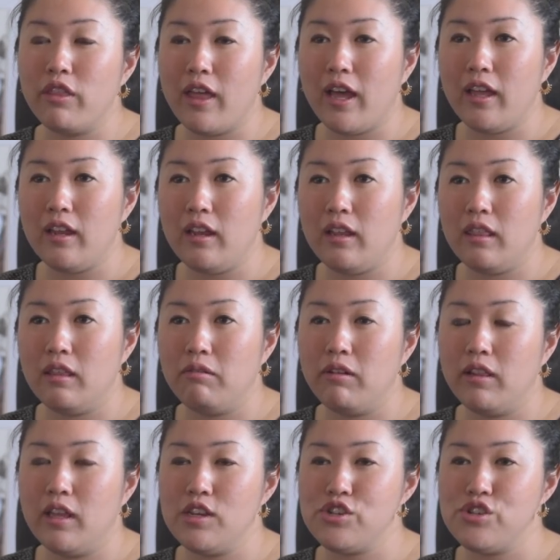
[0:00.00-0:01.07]
that in the
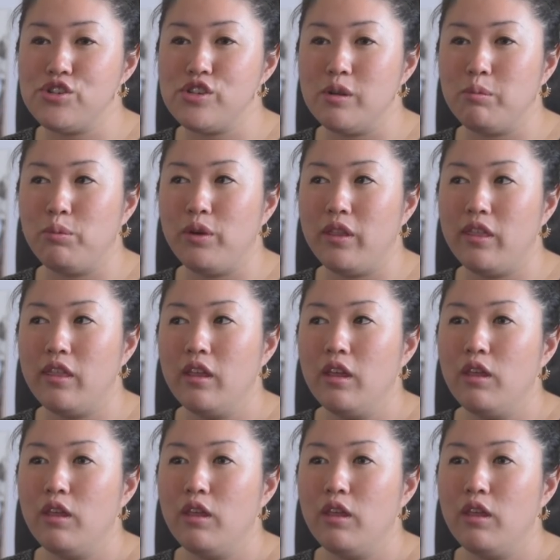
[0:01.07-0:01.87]
relationship with